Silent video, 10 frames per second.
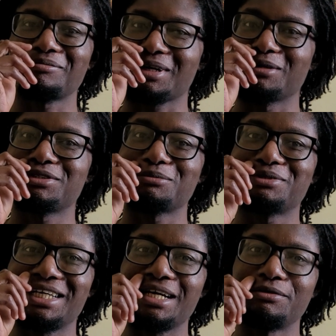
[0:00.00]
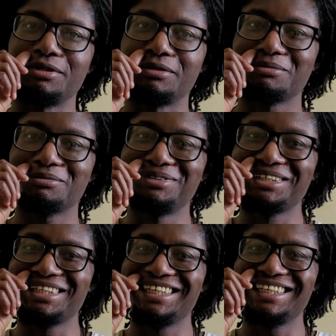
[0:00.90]
I'll stop scaring you.
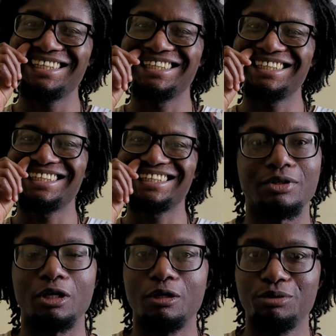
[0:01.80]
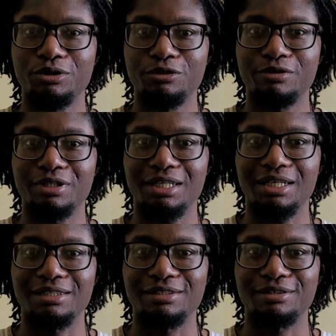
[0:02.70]
Open your real
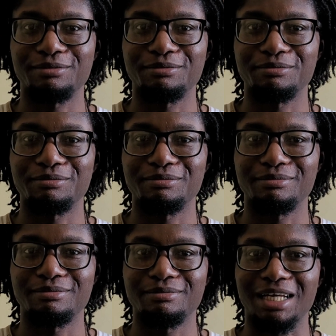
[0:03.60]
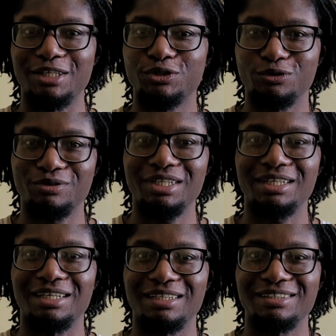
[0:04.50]
eyes, and you'll
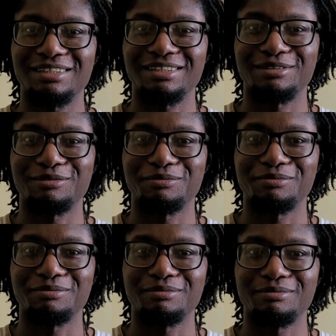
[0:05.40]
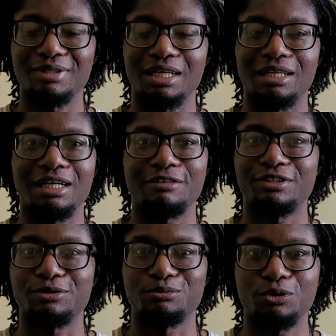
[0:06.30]
realize that life
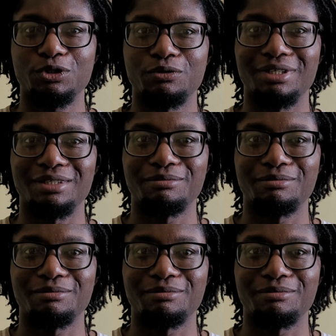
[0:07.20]
has more to it